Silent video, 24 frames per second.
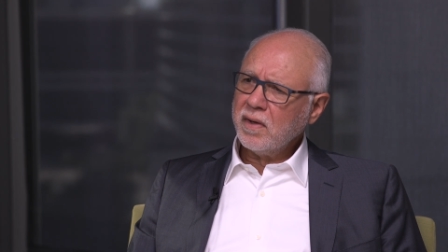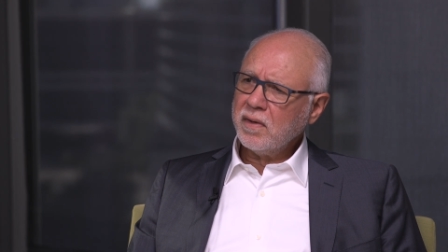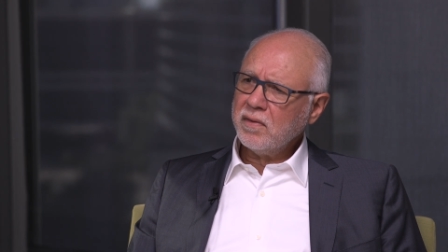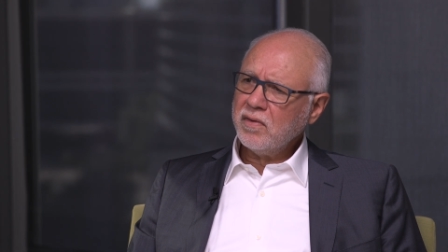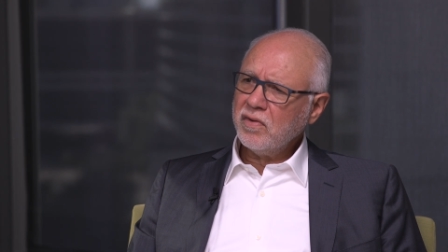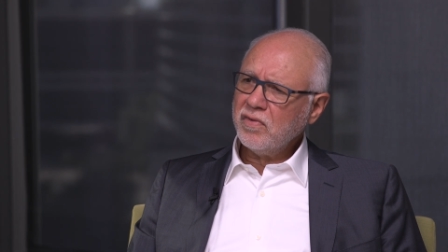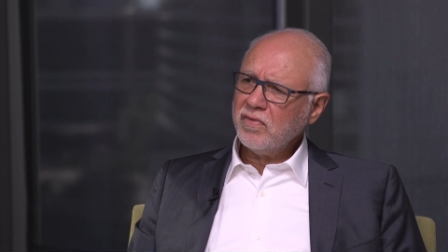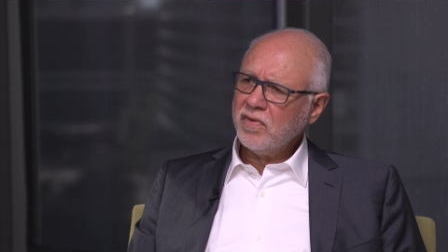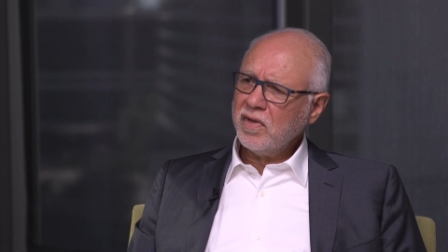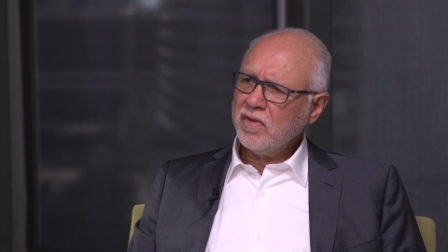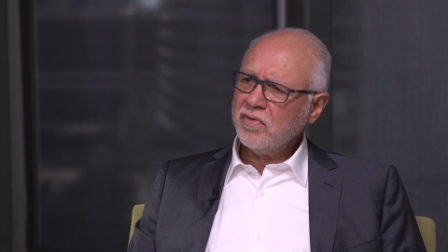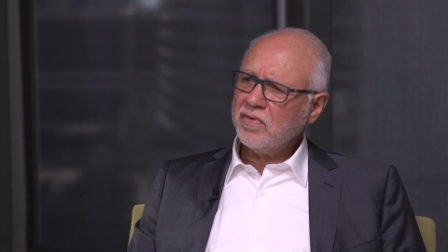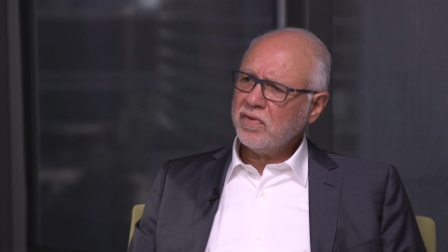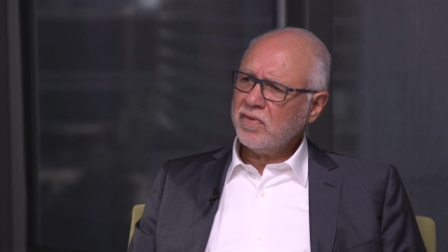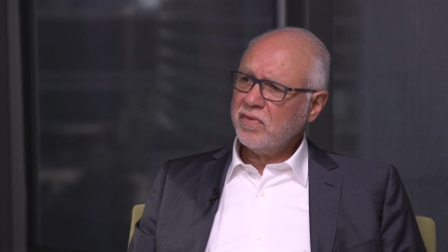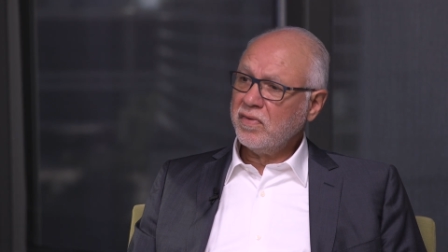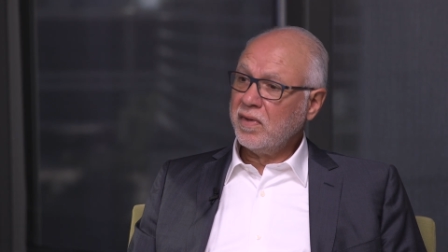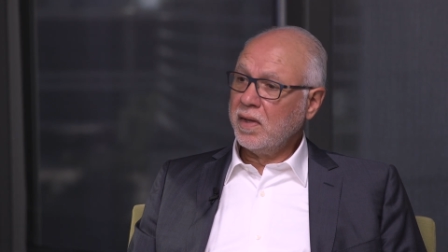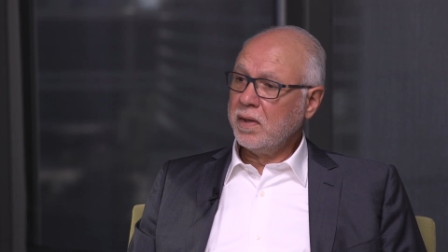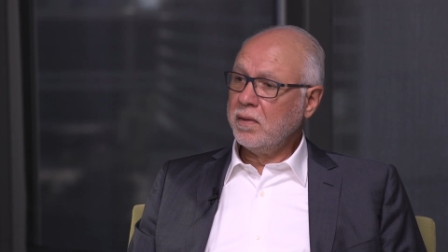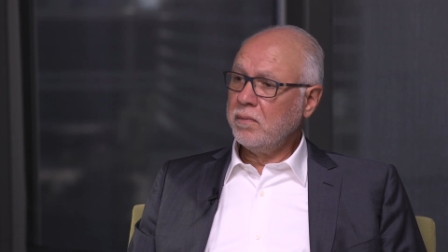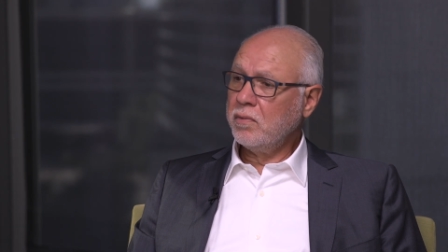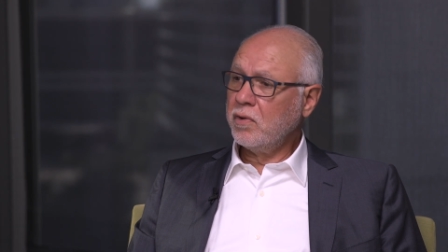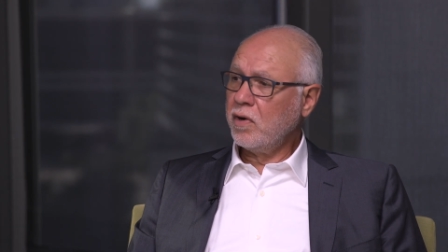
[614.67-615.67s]
diseases
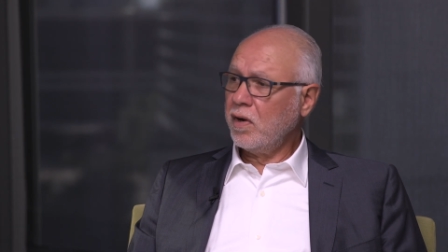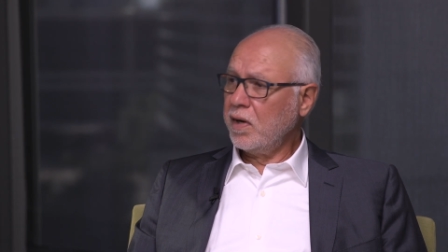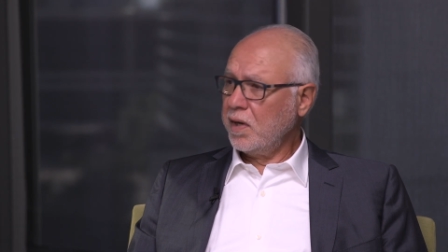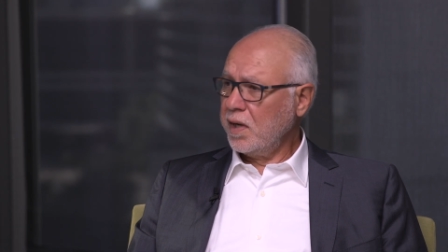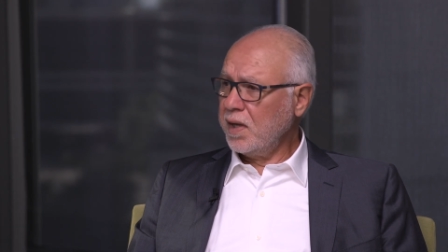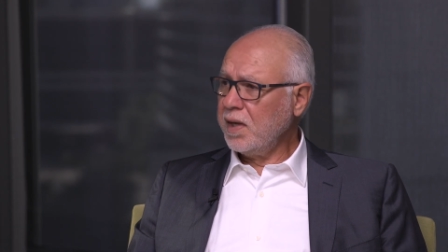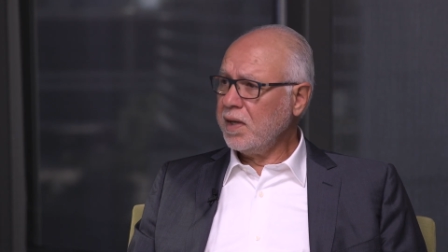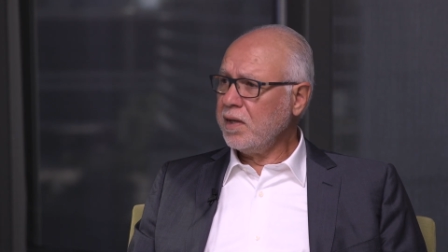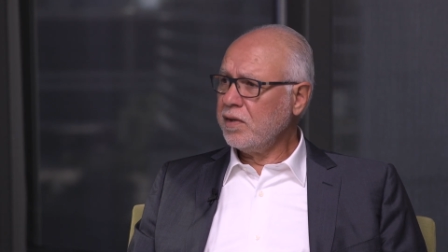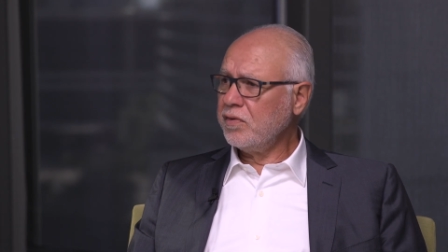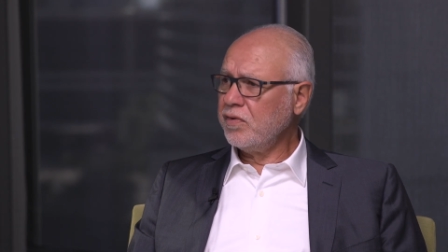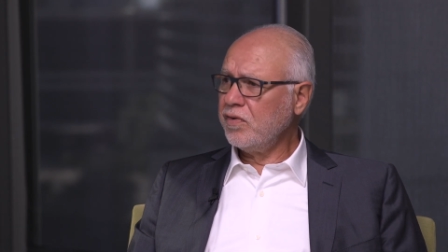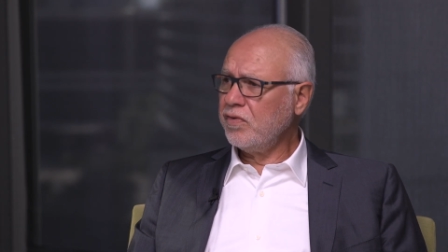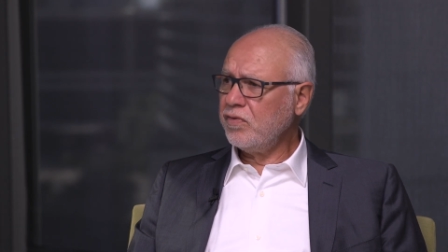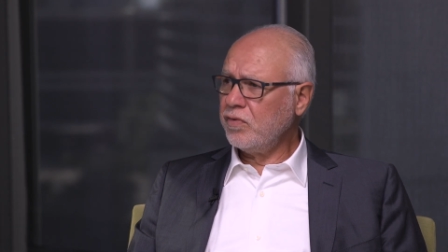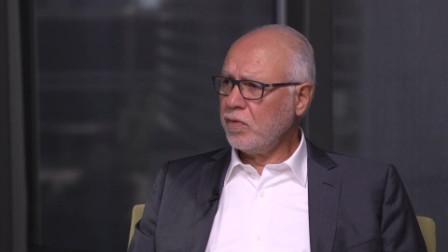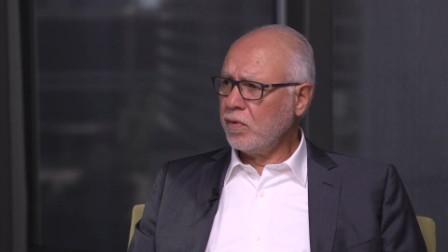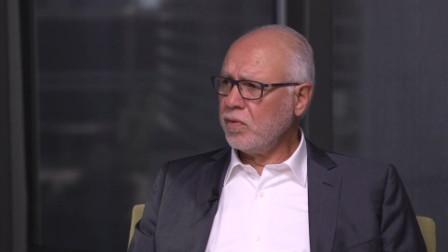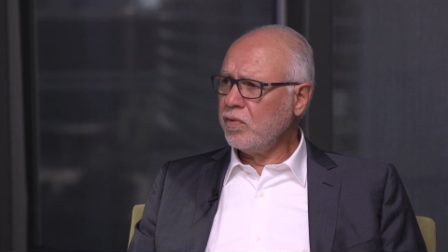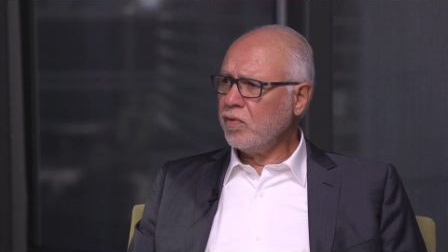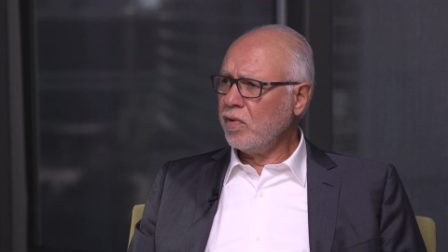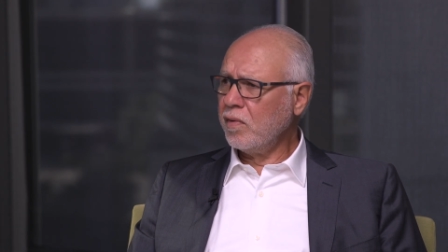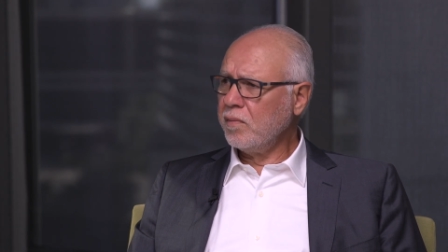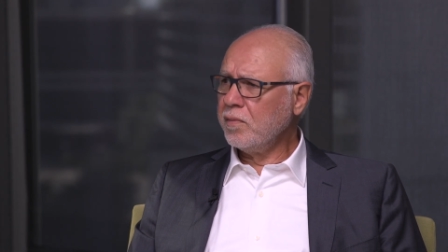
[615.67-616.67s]
that cardiologists
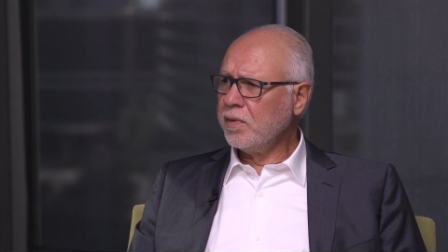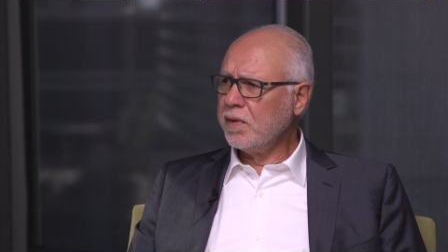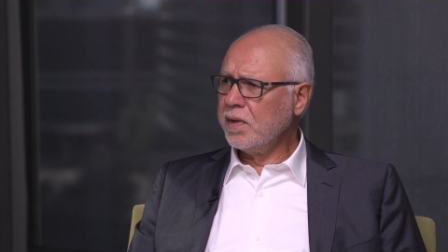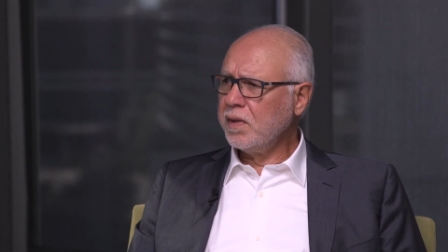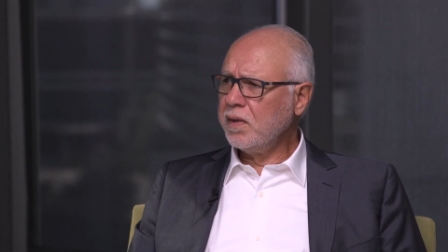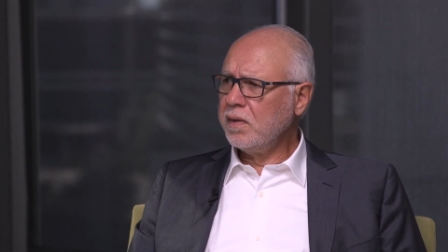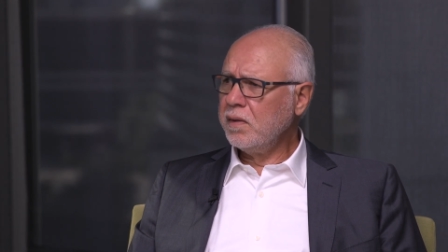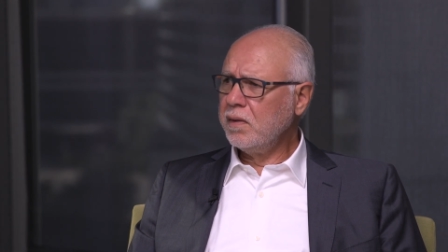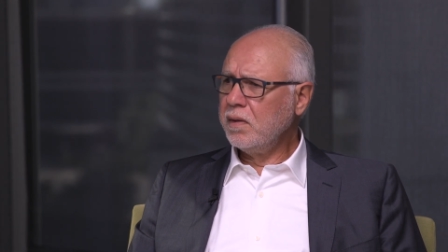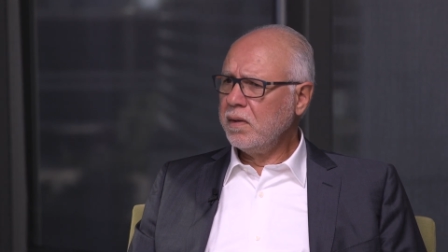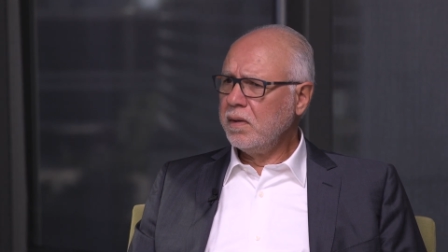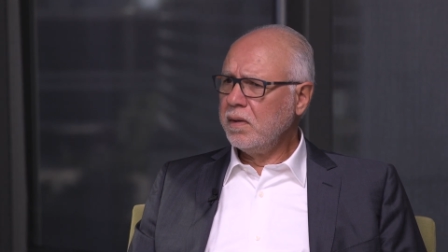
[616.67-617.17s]
don't normally